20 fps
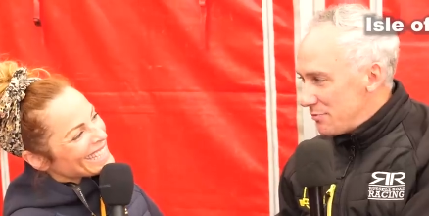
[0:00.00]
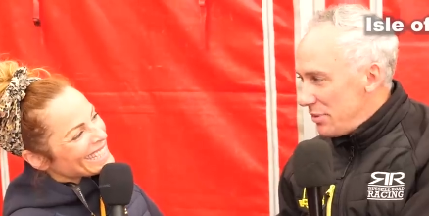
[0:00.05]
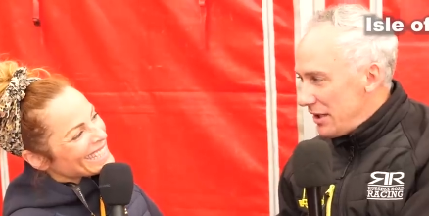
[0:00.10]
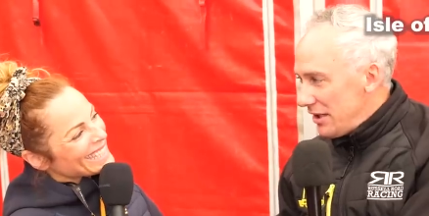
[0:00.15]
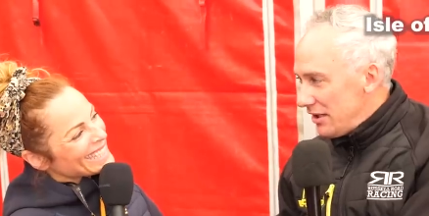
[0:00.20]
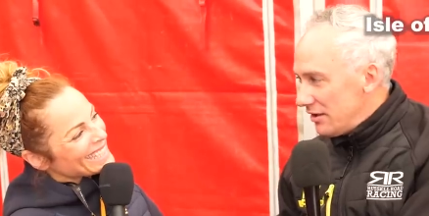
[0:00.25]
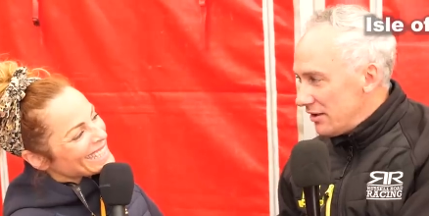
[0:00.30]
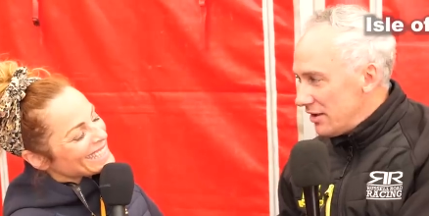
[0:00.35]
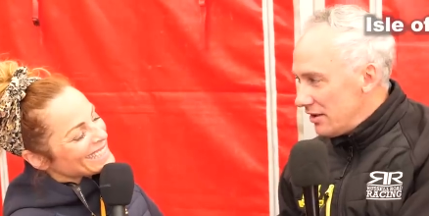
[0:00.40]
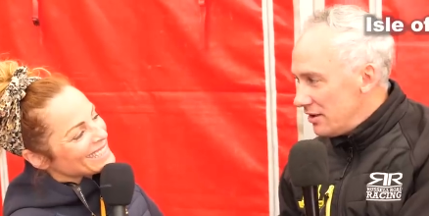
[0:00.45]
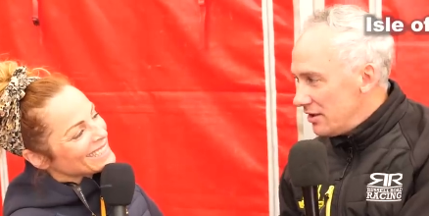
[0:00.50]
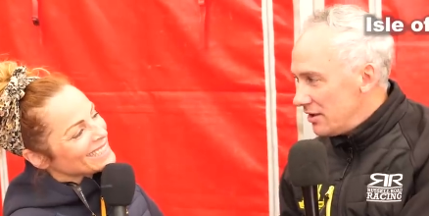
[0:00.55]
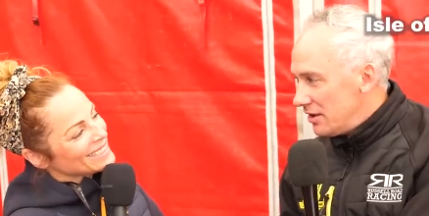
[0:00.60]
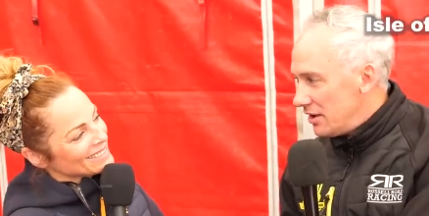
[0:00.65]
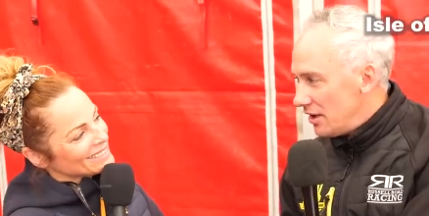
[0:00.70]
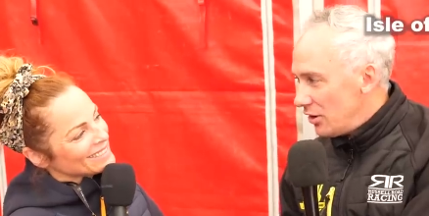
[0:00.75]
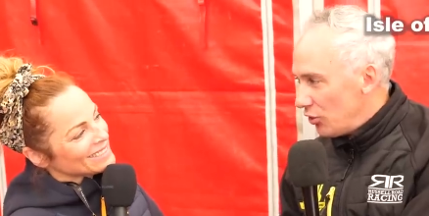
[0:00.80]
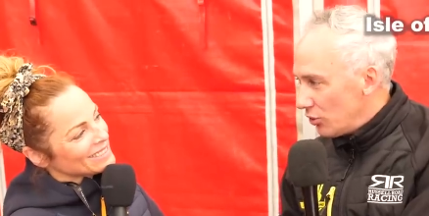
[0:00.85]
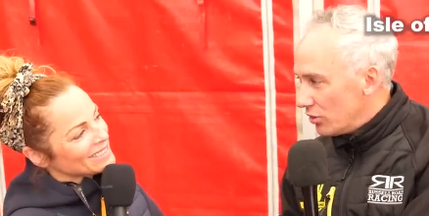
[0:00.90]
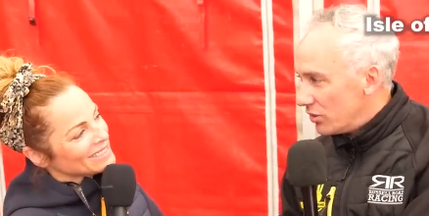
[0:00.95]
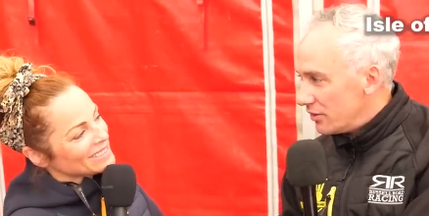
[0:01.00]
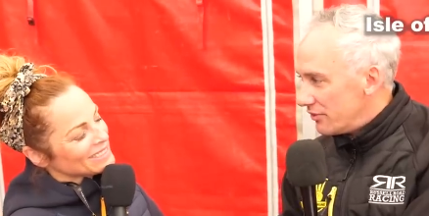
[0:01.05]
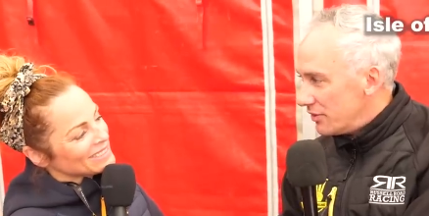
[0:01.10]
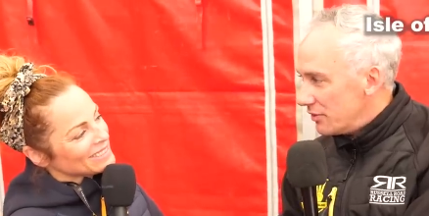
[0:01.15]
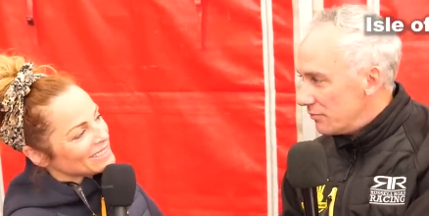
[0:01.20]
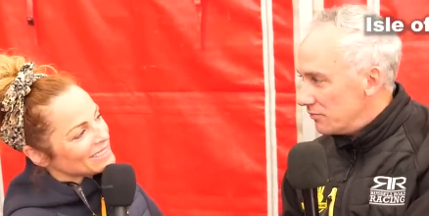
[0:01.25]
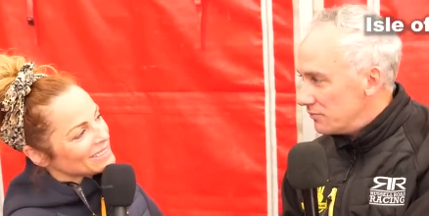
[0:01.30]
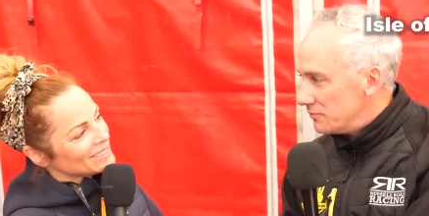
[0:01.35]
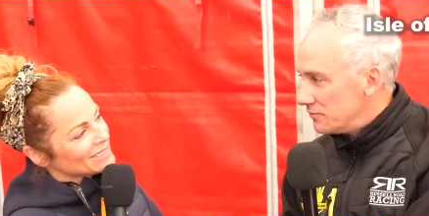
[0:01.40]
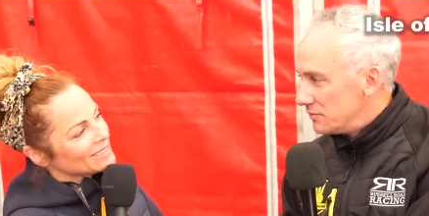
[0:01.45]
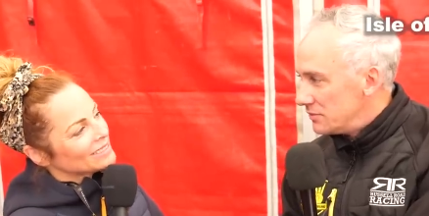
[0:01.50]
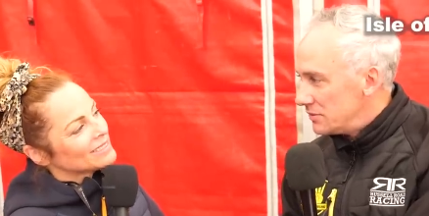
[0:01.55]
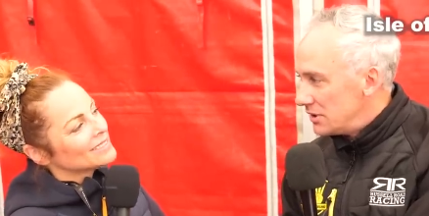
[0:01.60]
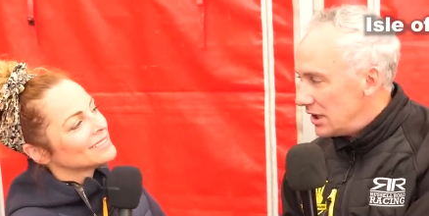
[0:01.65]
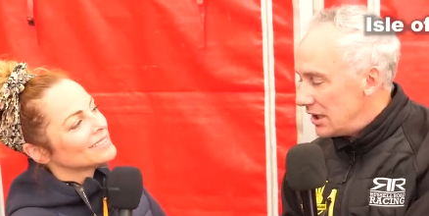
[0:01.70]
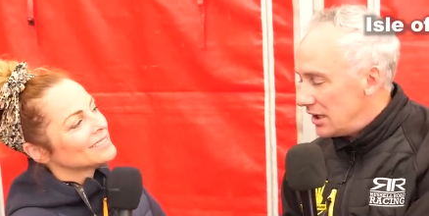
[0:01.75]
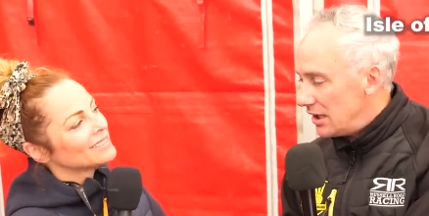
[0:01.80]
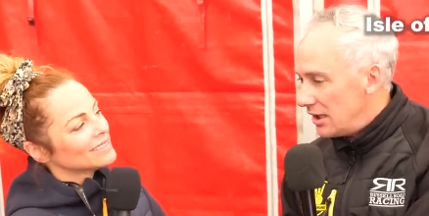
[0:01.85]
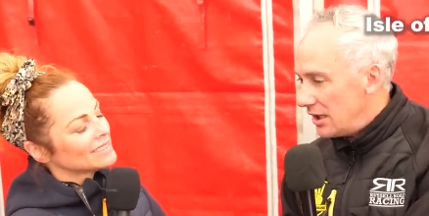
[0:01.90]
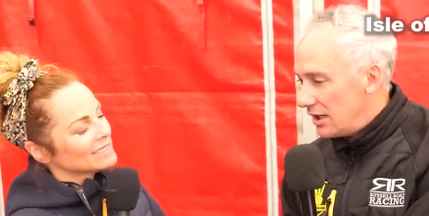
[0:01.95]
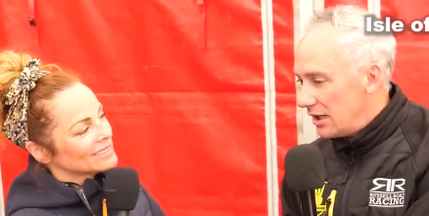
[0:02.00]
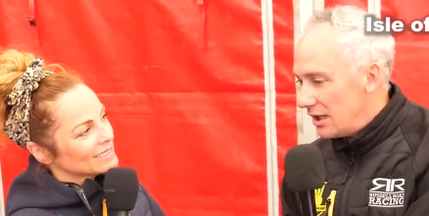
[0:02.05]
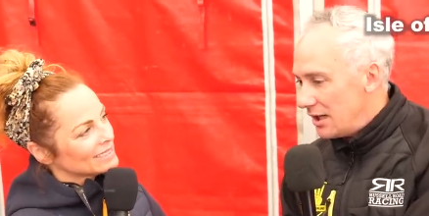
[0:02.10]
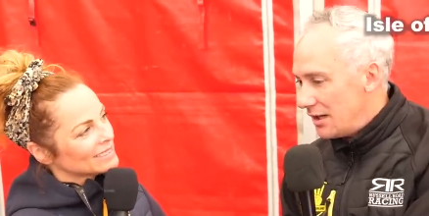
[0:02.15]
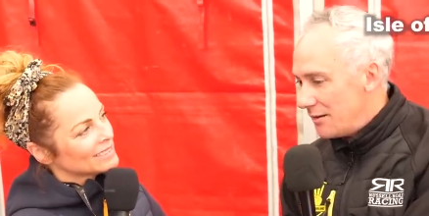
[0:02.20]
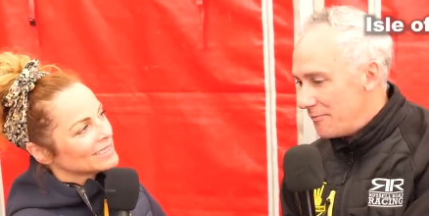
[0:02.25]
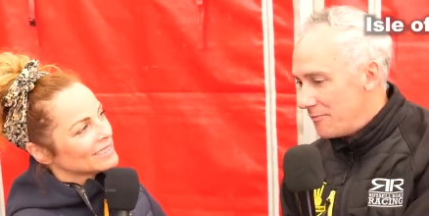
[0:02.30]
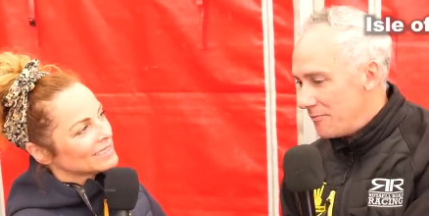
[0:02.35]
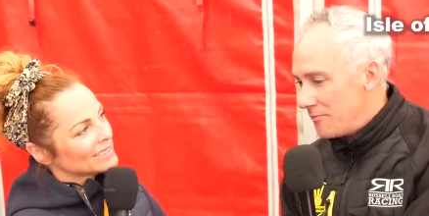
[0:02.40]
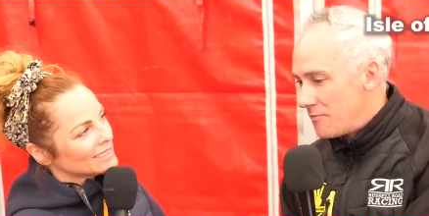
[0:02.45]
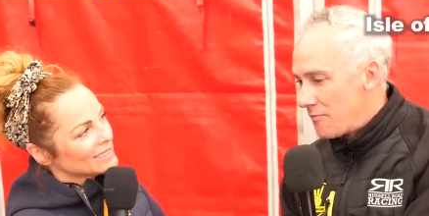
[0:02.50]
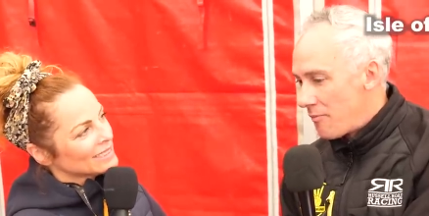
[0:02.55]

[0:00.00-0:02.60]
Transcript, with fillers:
Speaker 1: been all of them. Mm -hmm. um,